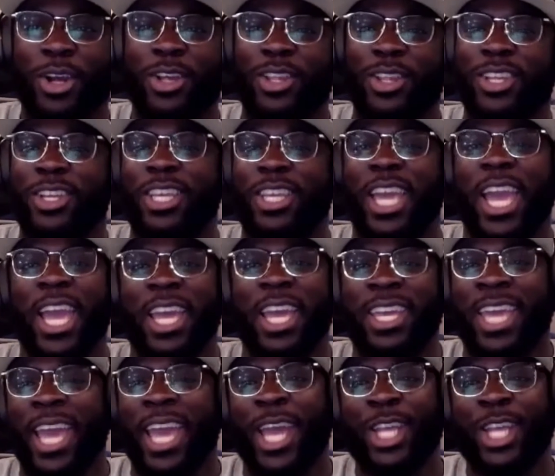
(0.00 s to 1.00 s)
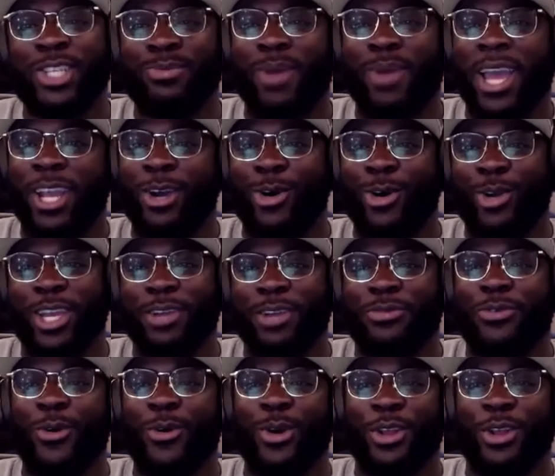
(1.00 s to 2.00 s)
Gage might go get
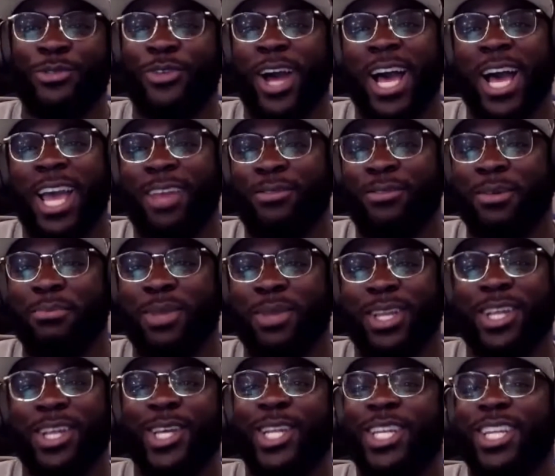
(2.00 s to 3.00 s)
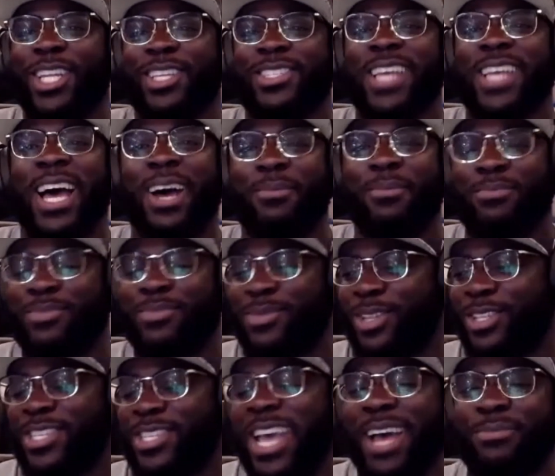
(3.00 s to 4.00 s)
45 and be the
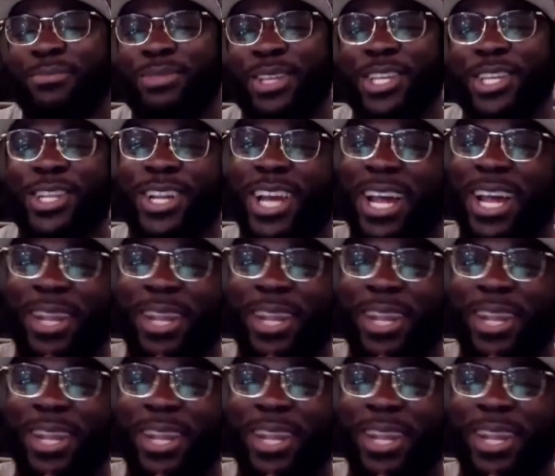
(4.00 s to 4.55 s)
top leader.